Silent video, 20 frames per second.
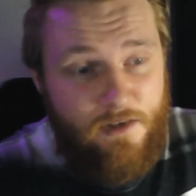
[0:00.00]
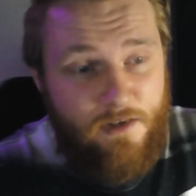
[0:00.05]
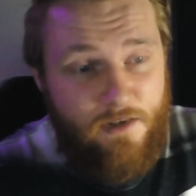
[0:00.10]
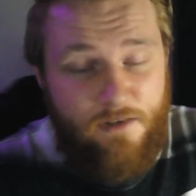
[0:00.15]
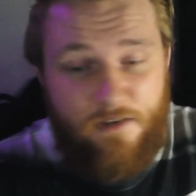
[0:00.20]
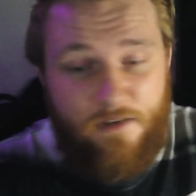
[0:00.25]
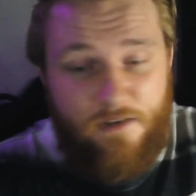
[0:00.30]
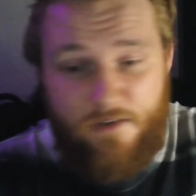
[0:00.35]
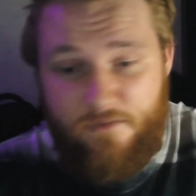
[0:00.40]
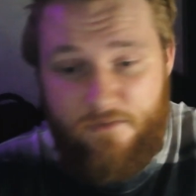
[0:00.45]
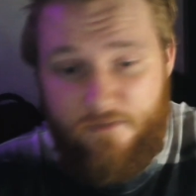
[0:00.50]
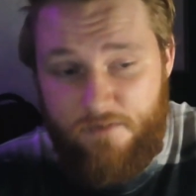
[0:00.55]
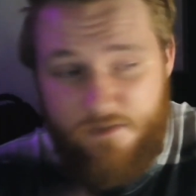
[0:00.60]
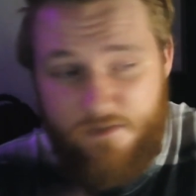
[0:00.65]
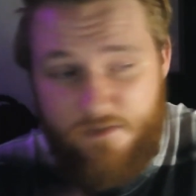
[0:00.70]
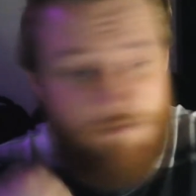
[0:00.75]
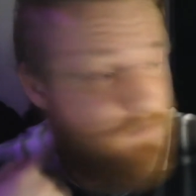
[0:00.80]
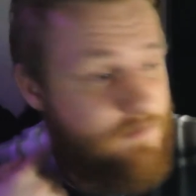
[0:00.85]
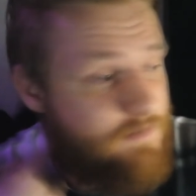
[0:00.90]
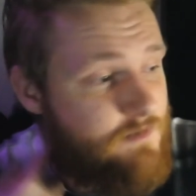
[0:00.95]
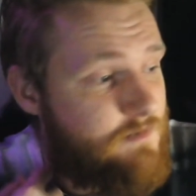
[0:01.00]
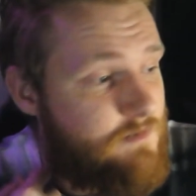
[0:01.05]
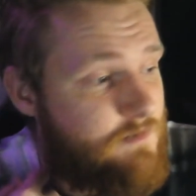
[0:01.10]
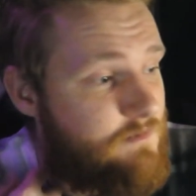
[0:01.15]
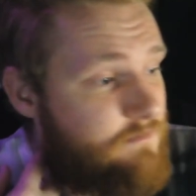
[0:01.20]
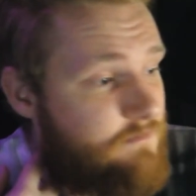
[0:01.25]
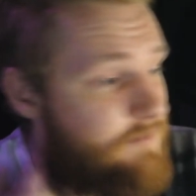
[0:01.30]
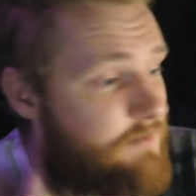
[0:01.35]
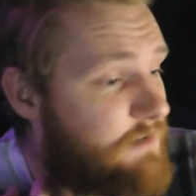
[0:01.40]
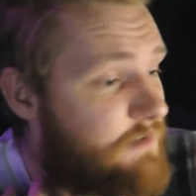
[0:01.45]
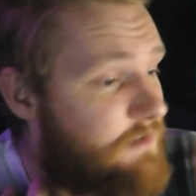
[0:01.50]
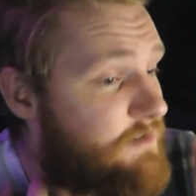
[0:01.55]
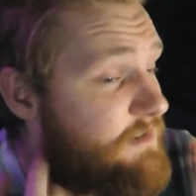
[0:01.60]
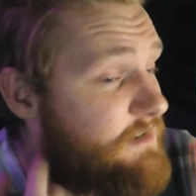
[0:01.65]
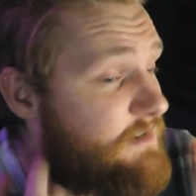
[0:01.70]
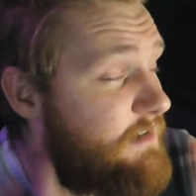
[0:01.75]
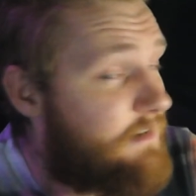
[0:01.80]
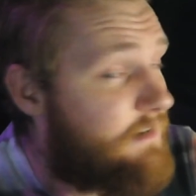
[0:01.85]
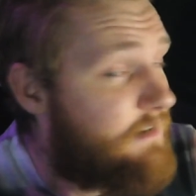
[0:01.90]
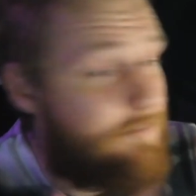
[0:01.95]
and it's just, they just sit
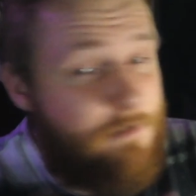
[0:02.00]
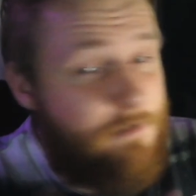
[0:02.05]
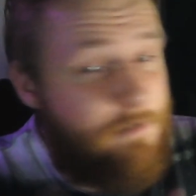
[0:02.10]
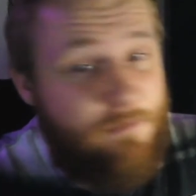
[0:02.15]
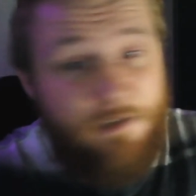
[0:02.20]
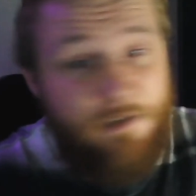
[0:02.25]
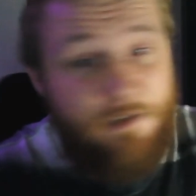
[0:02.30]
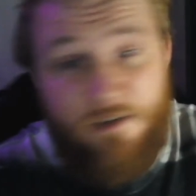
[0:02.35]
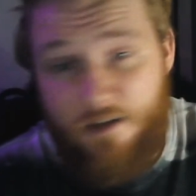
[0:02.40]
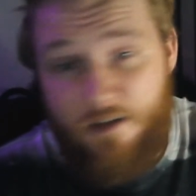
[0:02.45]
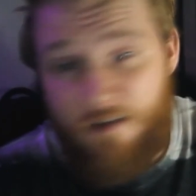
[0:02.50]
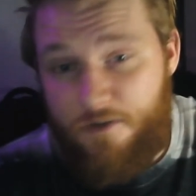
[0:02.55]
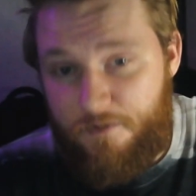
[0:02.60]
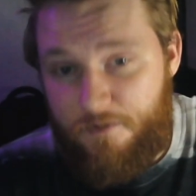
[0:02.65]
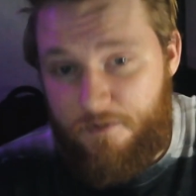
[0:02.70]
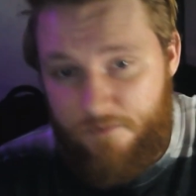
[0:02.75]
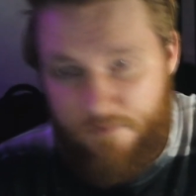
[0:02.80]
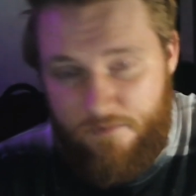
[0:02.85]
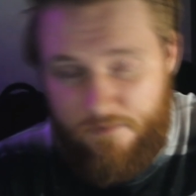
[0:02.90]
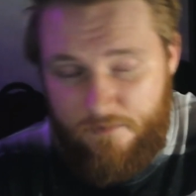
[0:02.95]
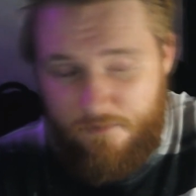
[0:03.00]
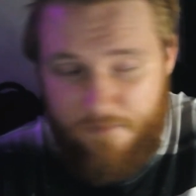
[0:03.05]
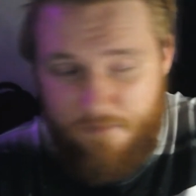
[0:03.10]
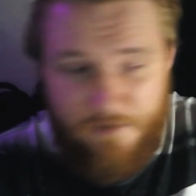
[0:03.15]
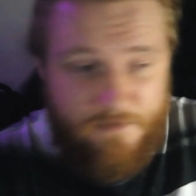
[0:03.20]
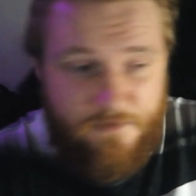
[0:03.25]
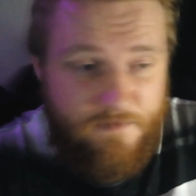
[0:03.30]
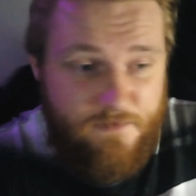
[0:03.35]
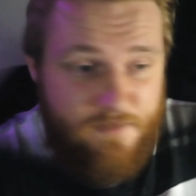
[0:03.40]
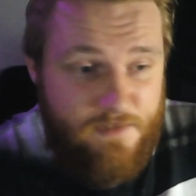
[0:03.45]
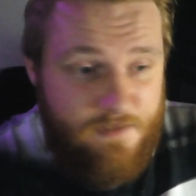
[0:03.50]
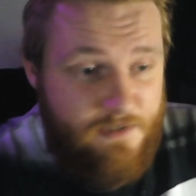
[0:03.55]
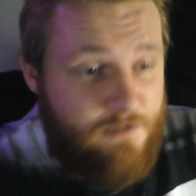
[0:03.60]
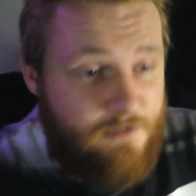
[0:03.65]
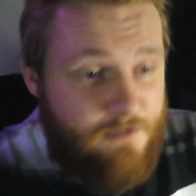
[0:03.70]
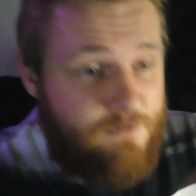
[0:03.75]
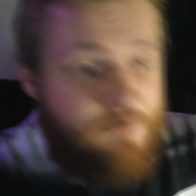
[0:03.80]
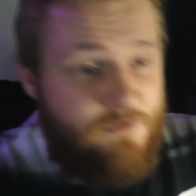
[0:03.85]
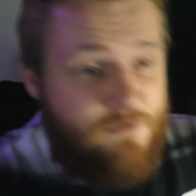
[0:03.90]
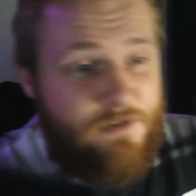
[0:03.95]
there, people are going to go, because obviously they're not
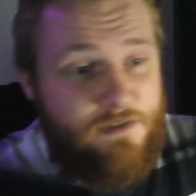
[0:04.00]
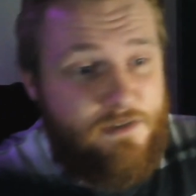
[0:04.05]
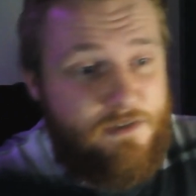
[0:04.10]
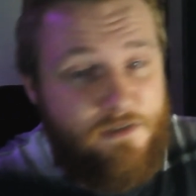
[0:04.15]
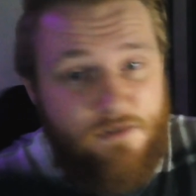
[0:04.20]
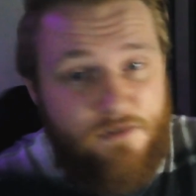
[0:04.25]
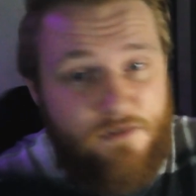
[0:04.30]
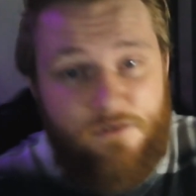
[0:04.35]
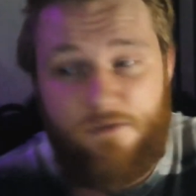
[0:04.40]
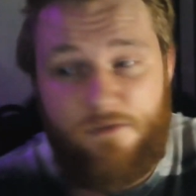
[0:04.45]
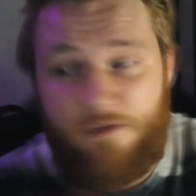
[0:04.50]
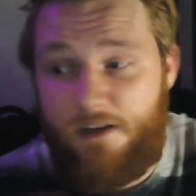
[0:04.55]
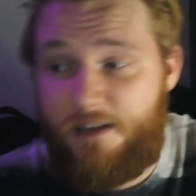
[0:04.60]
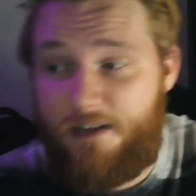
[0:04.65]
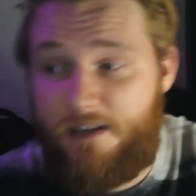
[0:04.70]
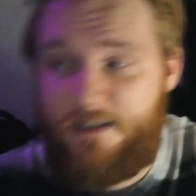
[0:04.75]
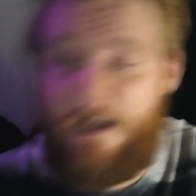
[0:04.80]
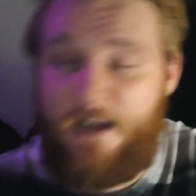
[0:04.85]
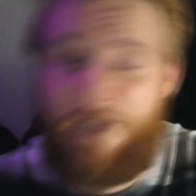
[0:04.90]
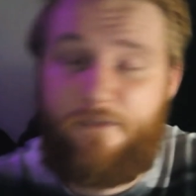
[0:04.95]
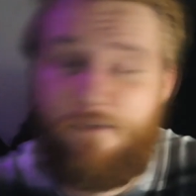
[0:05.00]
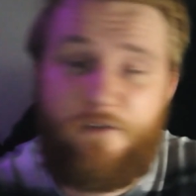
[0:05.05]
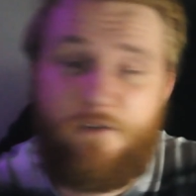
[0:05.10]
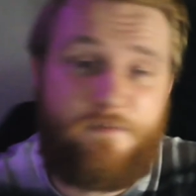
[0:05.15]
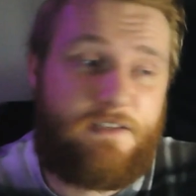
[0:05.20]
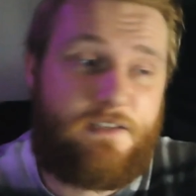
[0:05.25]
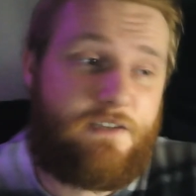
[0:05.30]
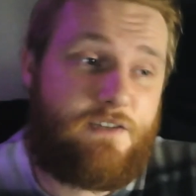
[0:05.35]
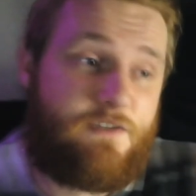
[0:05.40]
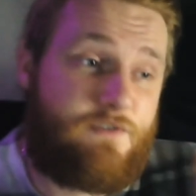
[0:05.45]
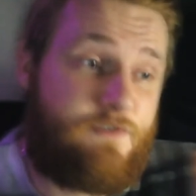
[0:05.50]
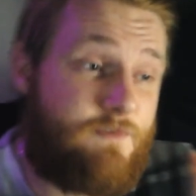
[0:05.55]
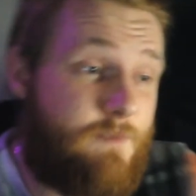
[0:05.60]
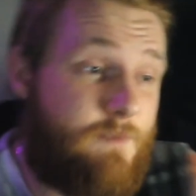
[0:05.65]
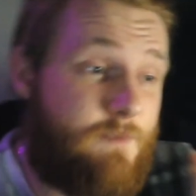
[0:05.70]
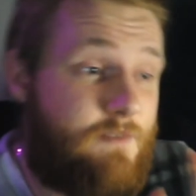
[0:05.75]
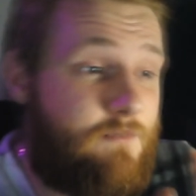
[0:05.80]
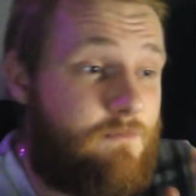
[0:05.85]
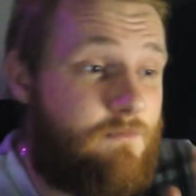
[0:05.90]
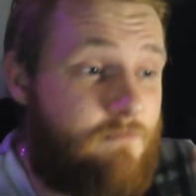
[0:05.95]
talking to you unless they're having conversations with
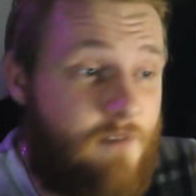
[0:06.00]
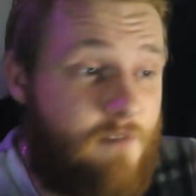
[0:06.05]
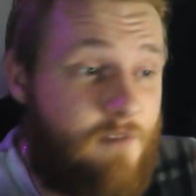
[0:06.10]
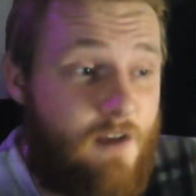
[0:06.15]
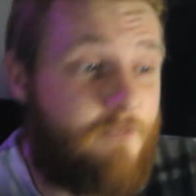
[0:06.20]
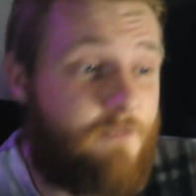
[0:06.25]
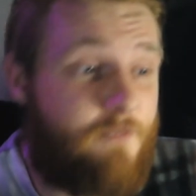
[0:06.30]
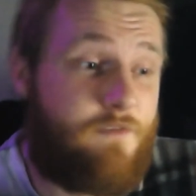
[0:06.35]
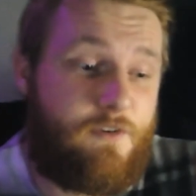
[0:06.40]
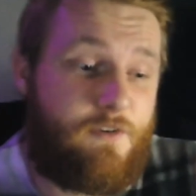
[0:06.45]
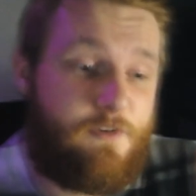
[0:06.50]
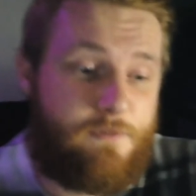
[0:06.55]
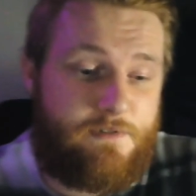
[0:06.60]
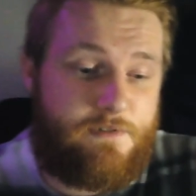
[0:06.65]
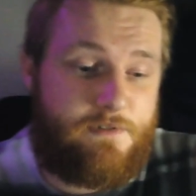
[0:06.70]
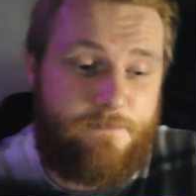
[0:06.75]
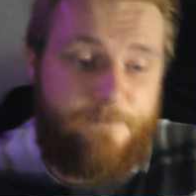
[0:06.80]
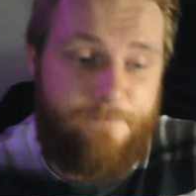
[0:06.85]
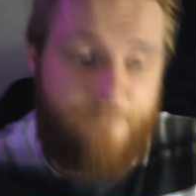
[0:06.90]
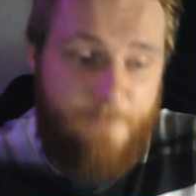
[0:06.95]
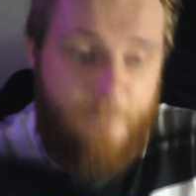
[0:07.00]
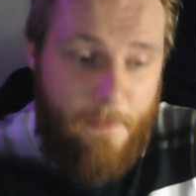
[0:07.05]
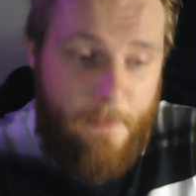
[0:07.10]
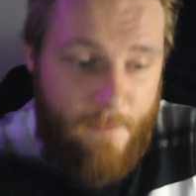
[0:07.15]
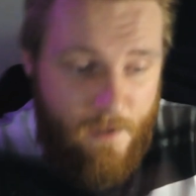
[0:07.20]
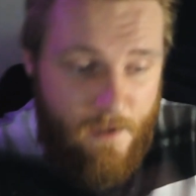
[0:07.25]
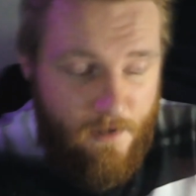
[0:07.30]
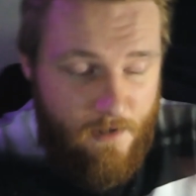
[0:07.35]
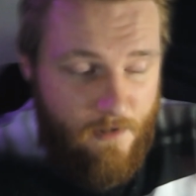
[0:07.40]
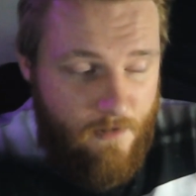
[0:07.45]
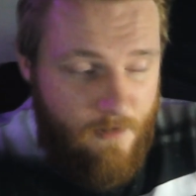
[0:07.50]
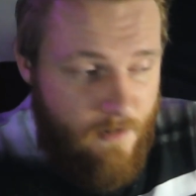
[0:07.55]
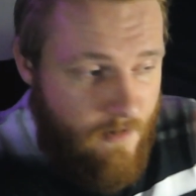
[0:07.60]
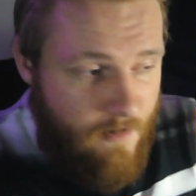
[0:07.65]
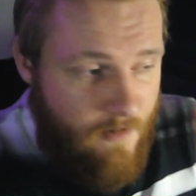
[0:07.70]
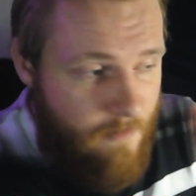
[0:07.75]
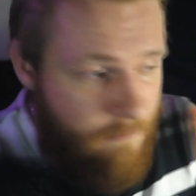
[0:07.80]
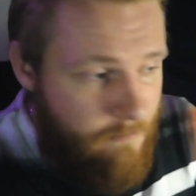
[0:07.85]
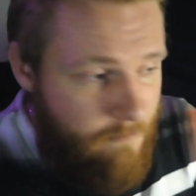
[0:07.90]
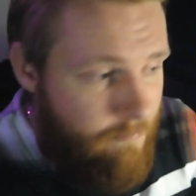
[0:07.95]
other followers.
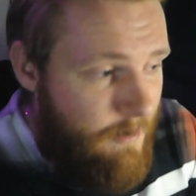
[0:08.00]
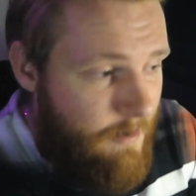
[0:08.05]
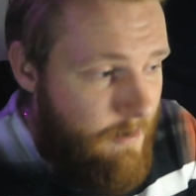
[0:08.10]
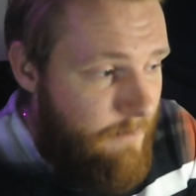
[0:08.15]
But